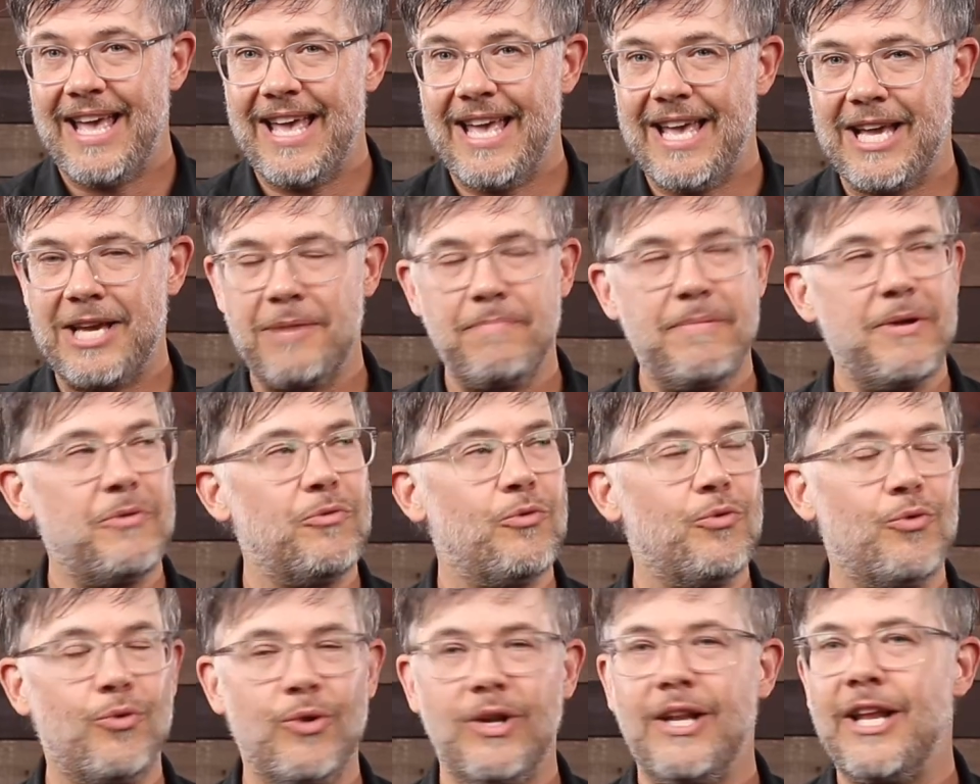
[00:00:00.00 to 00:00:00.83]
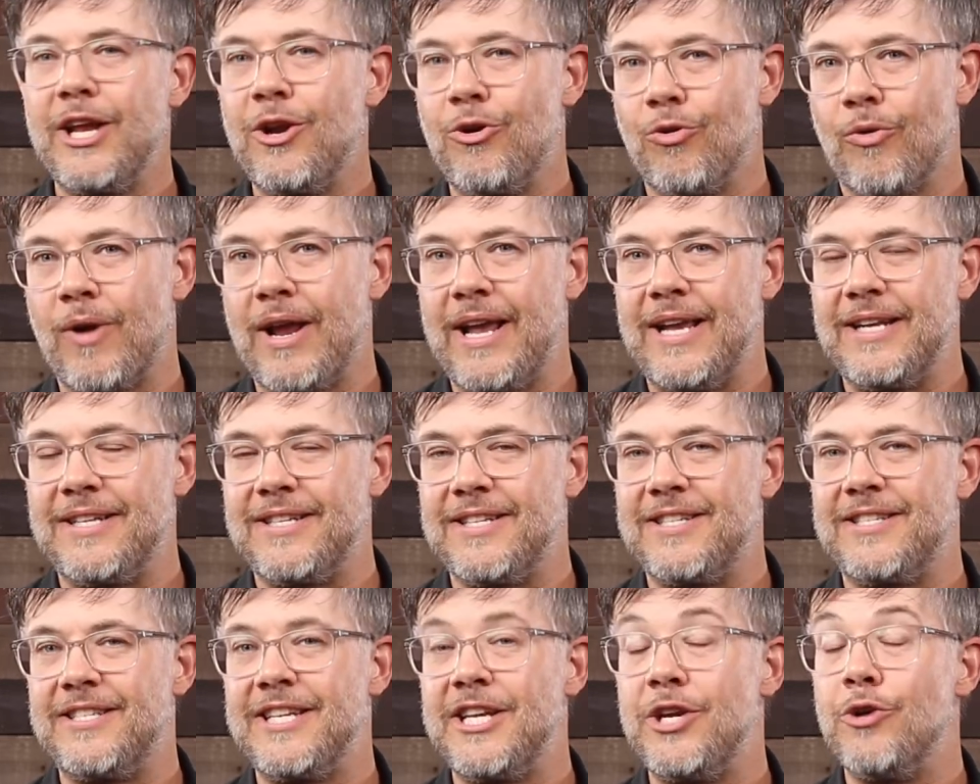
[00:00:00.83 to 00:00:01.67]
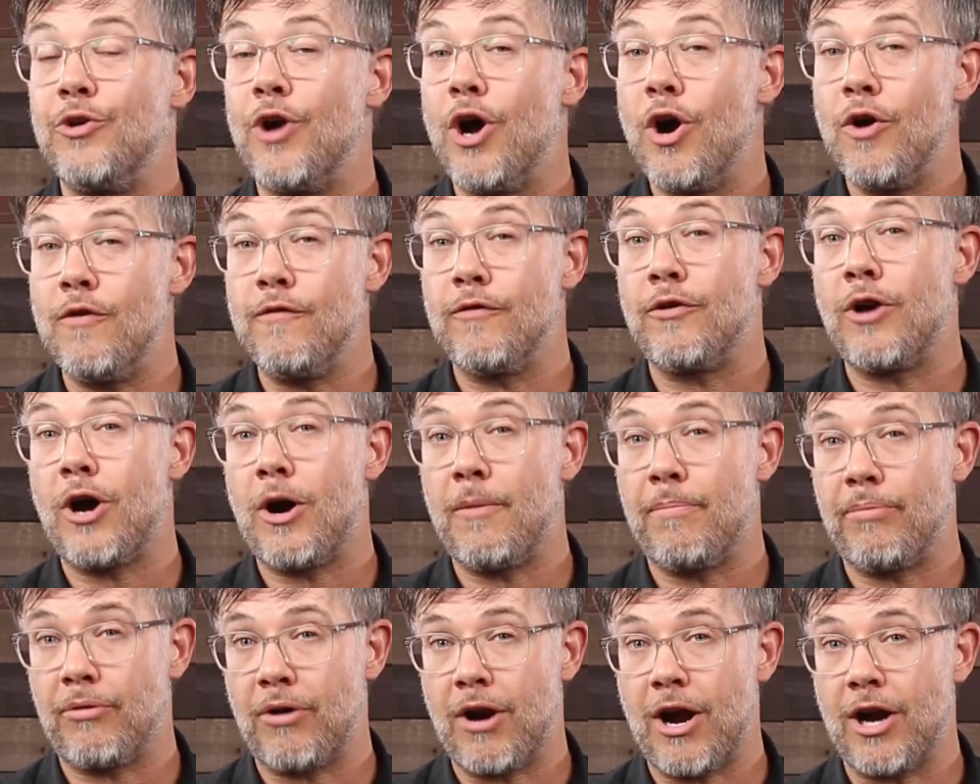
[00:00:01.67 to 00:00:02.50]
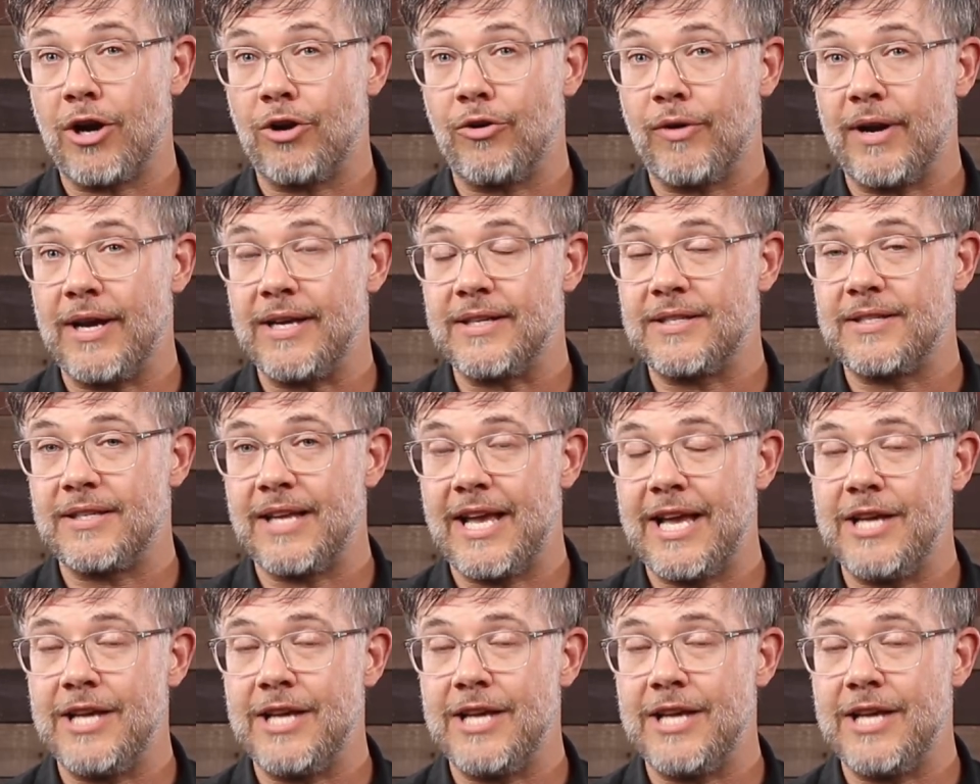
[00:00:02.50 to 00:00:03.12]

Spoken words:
It can be really great to see your overall progress